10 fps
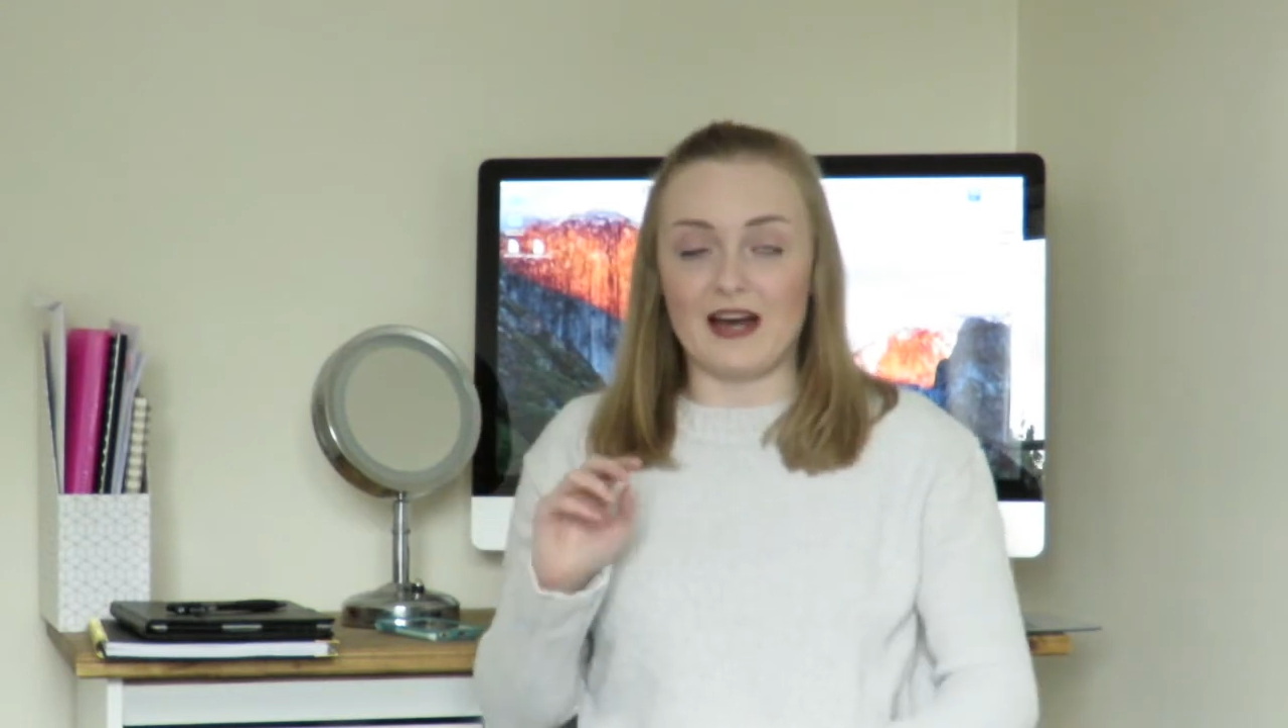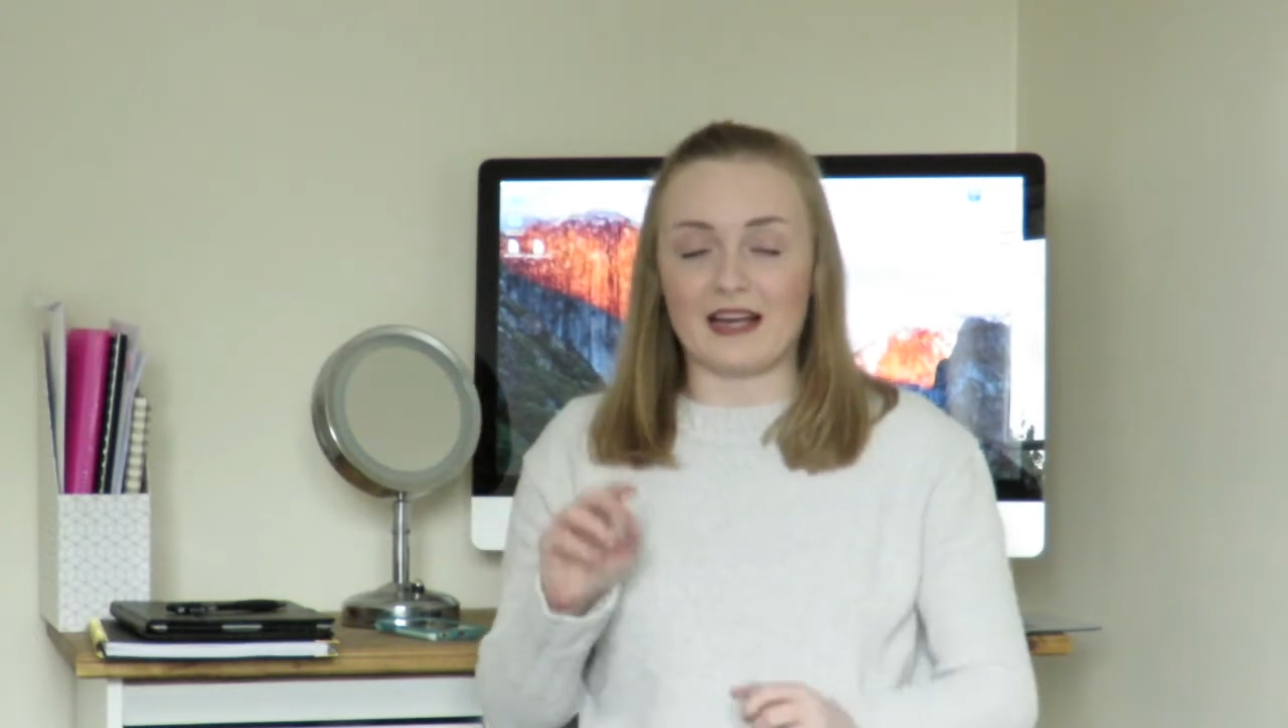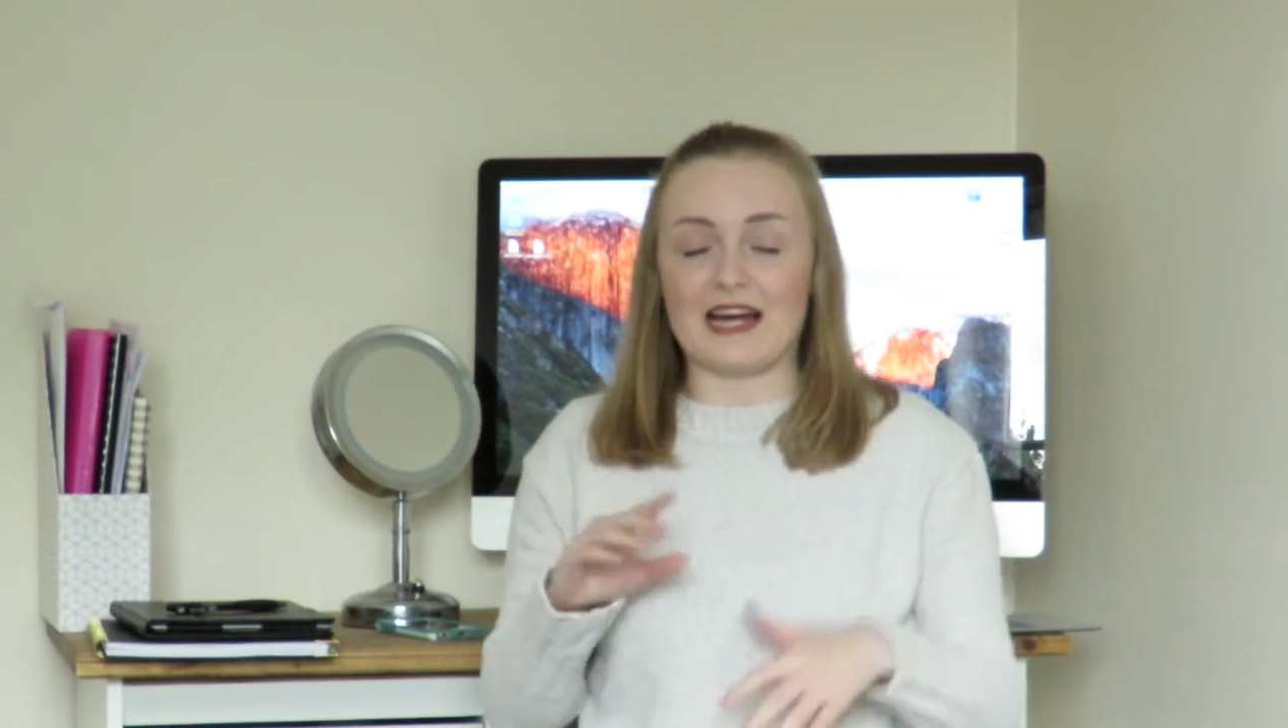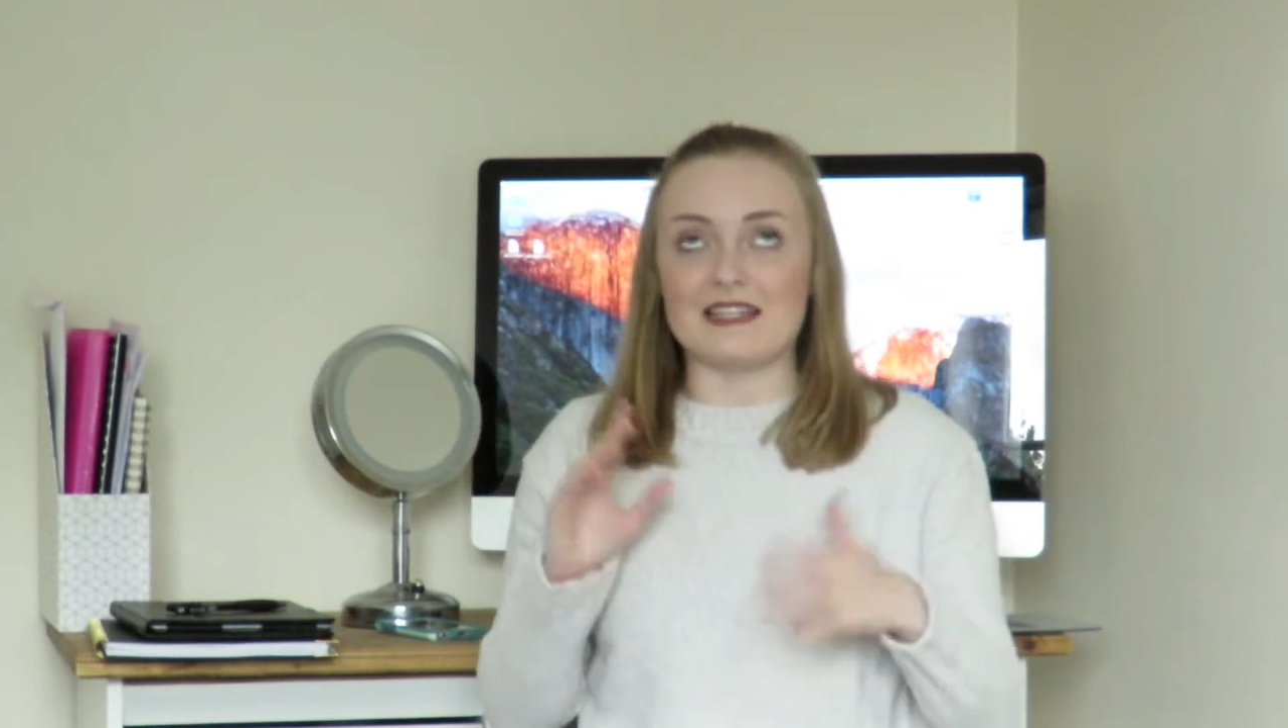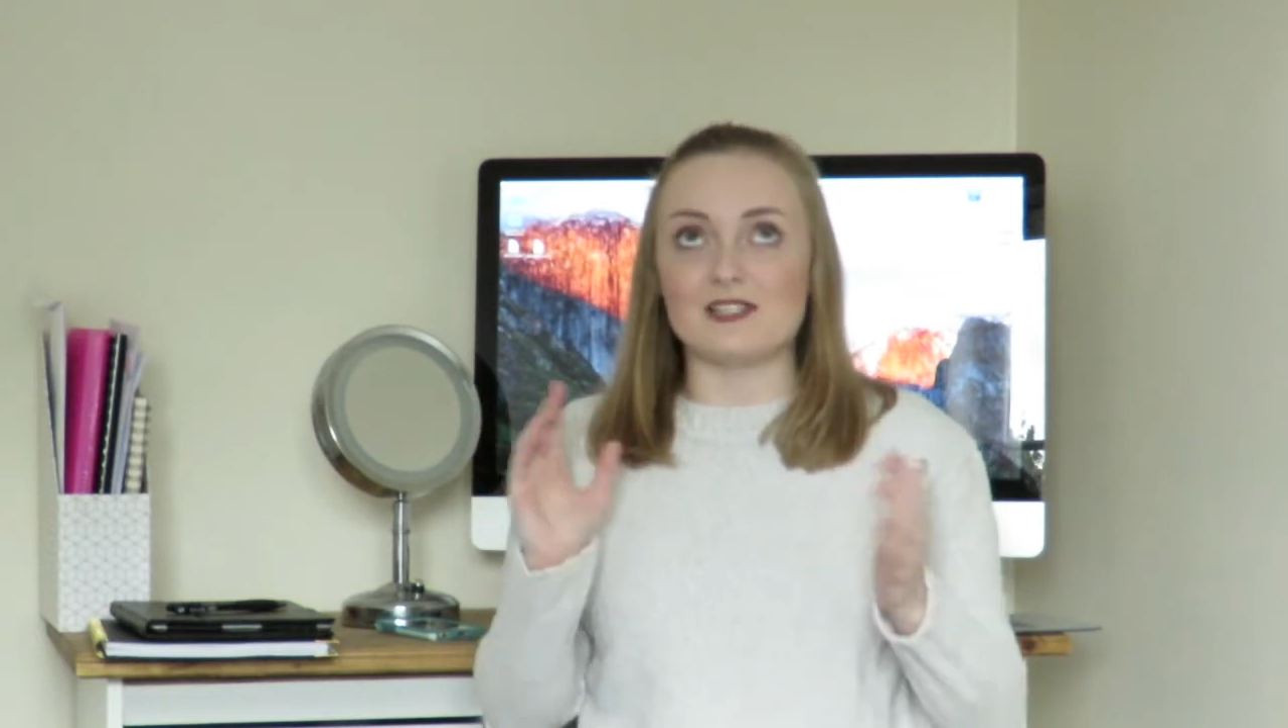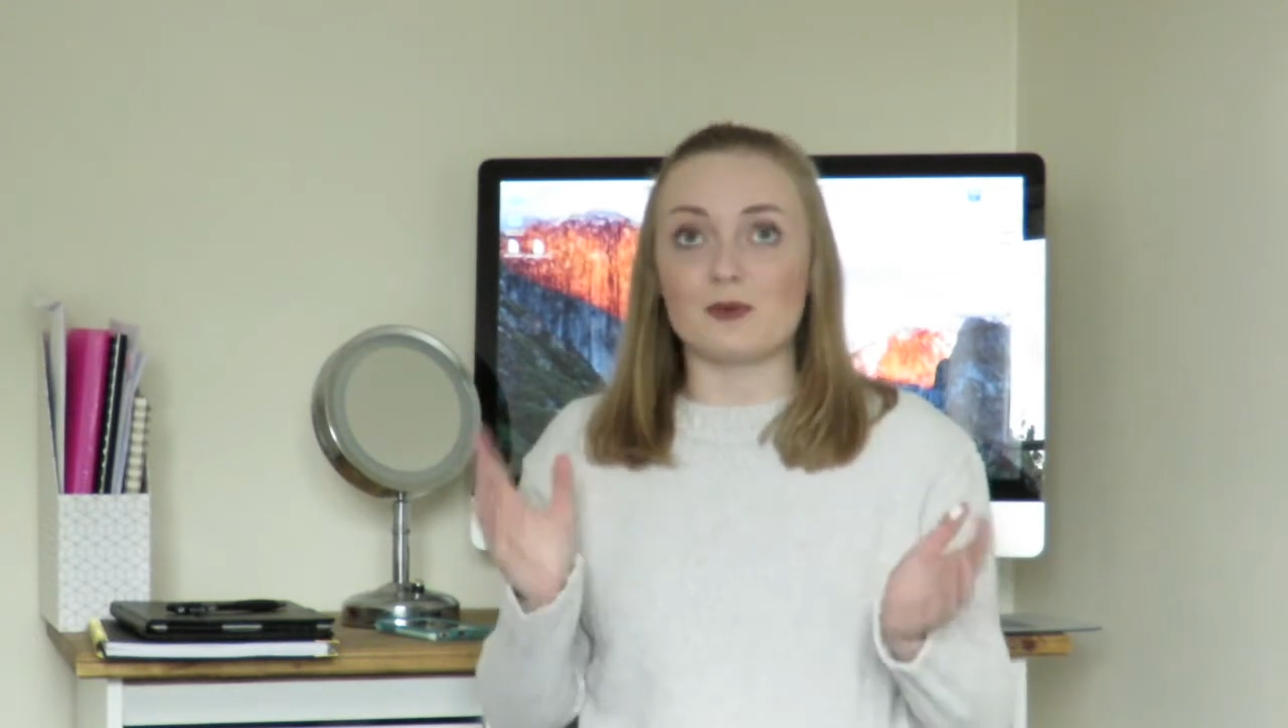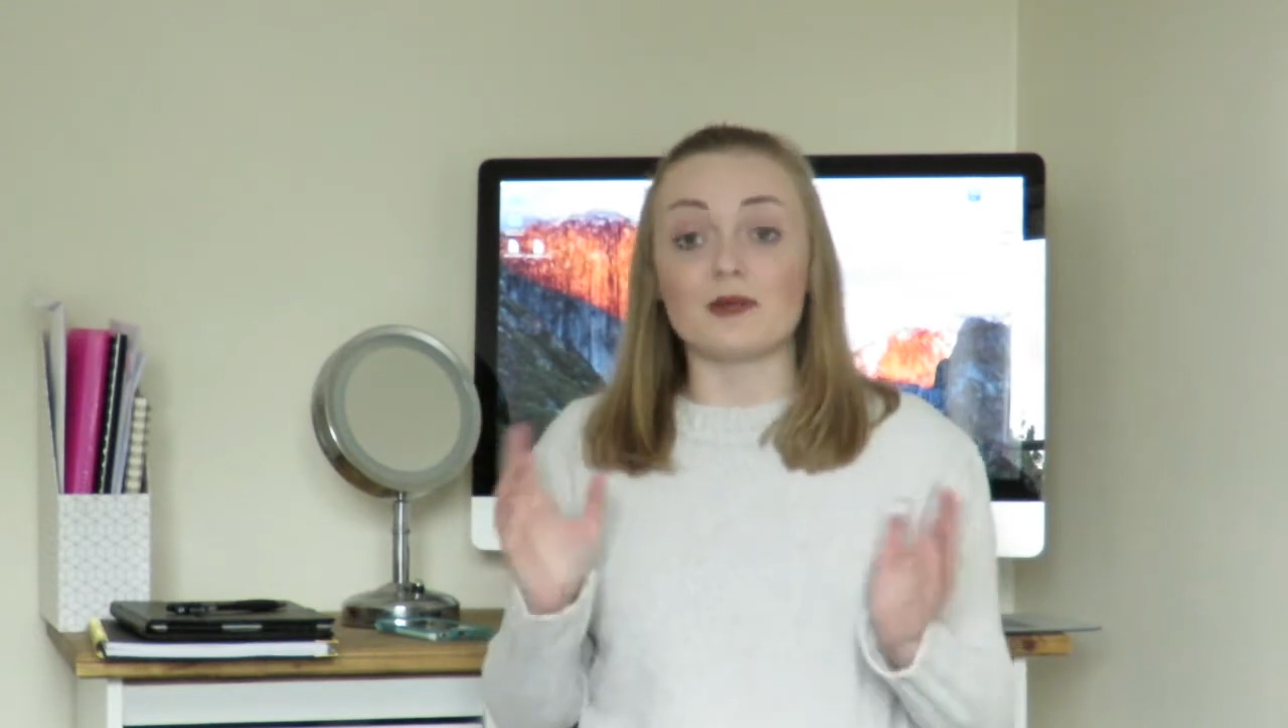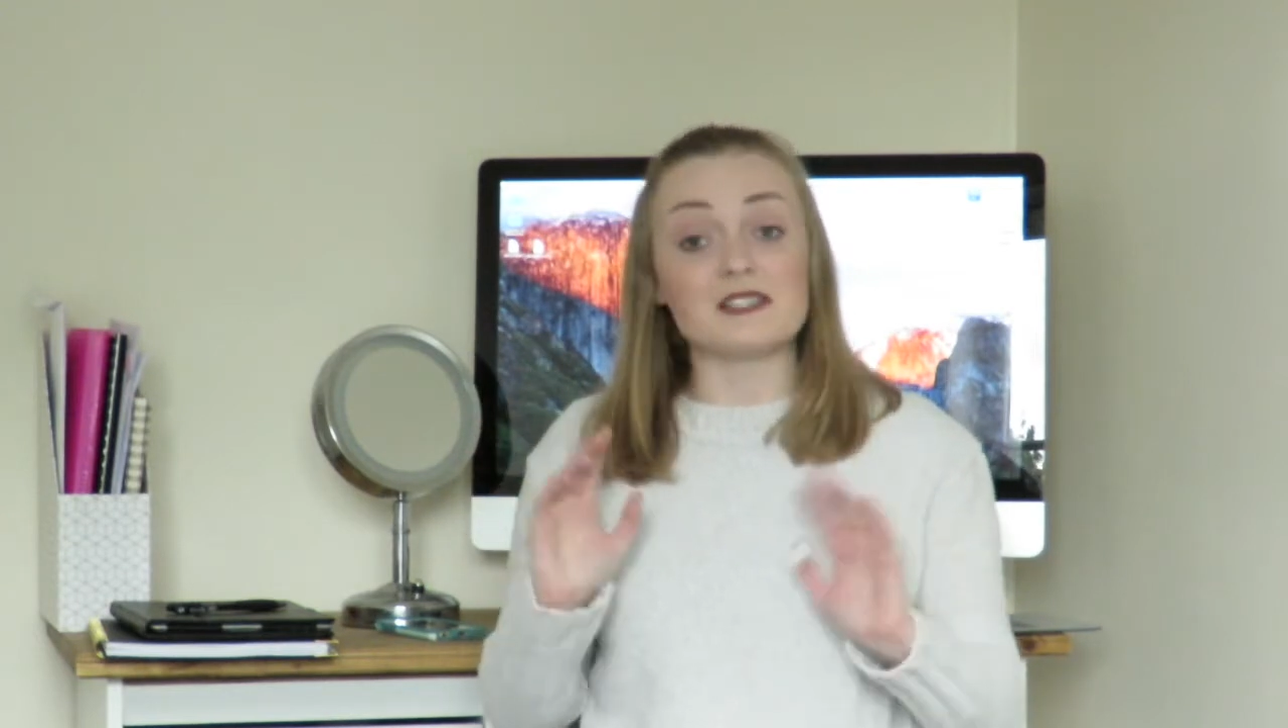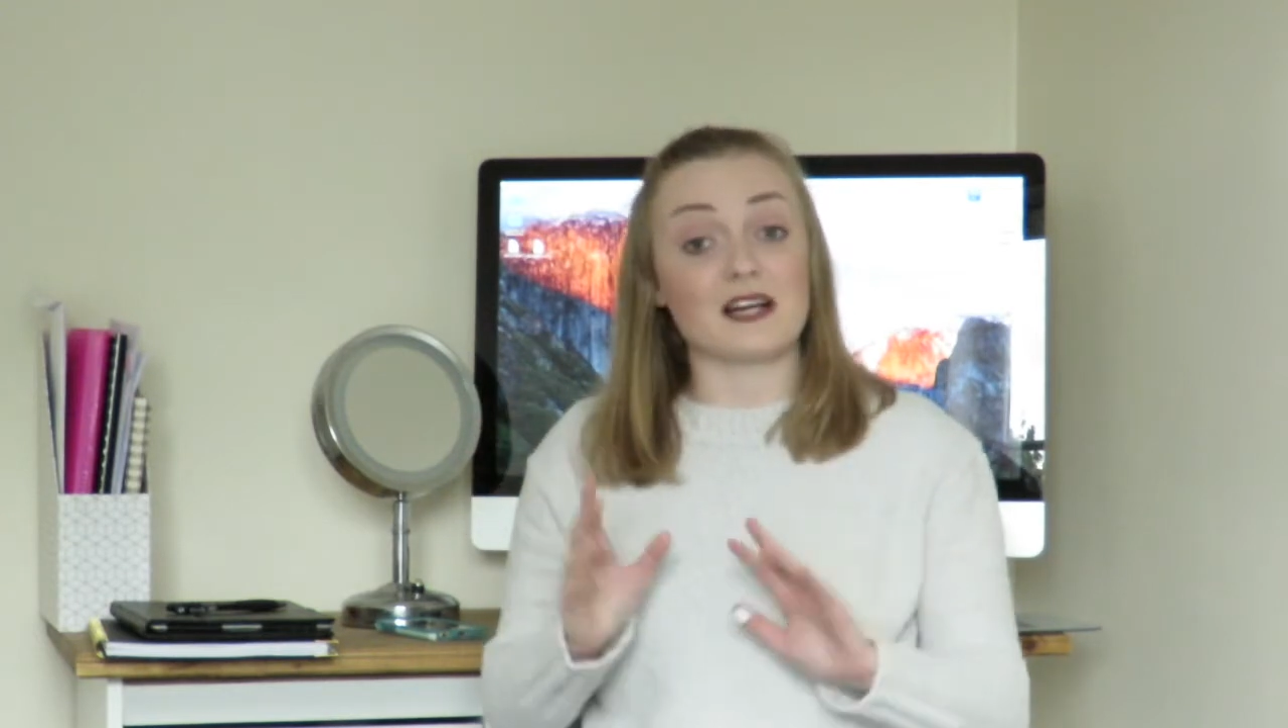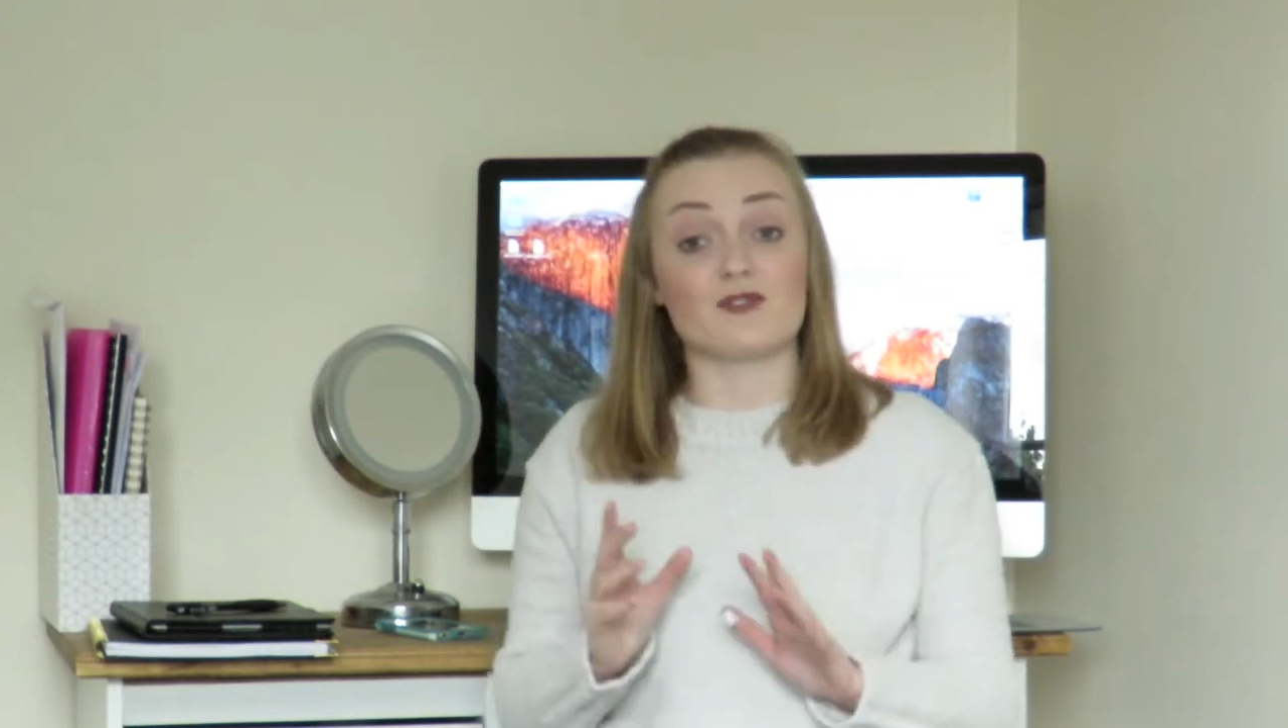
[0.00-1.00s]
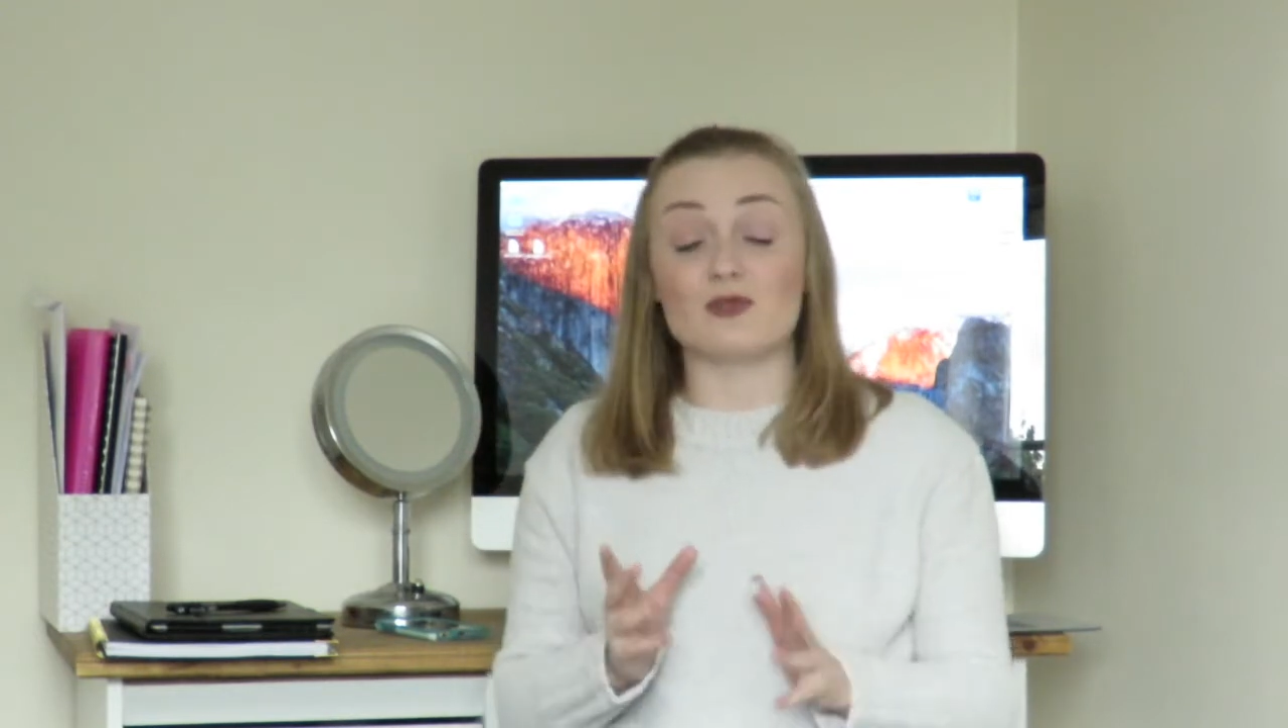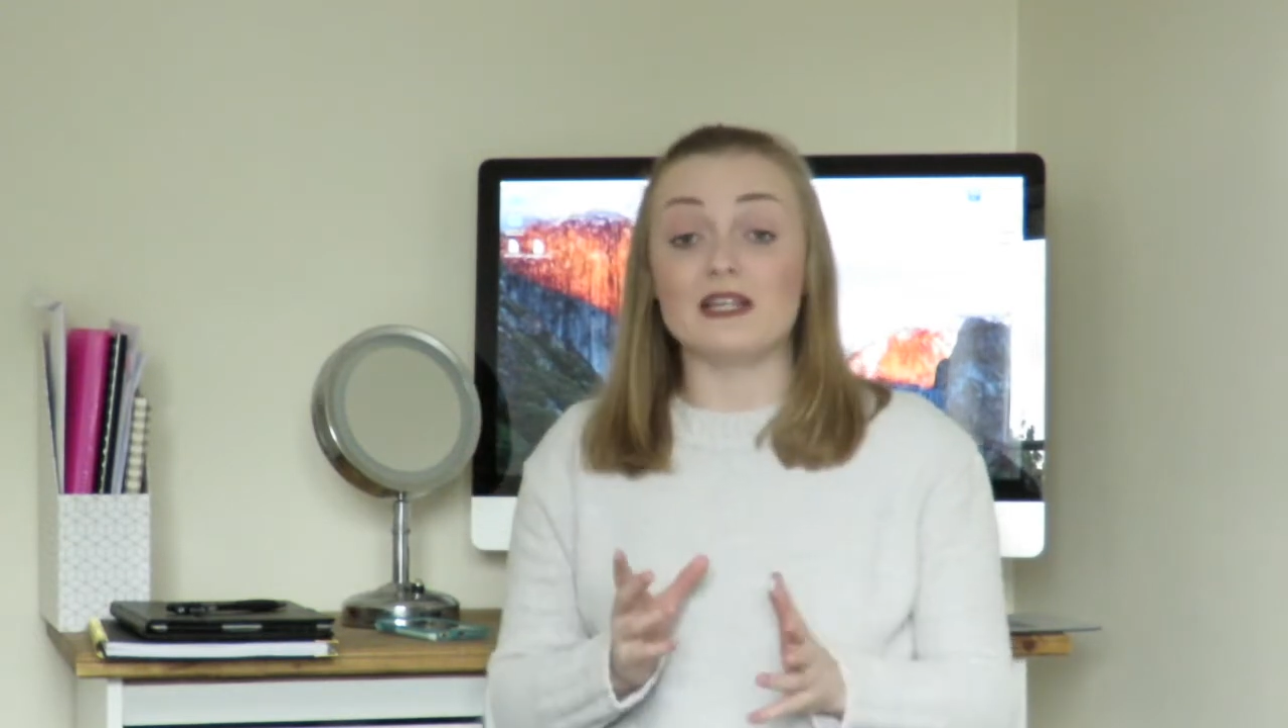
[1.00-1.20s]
Okay, this really sounds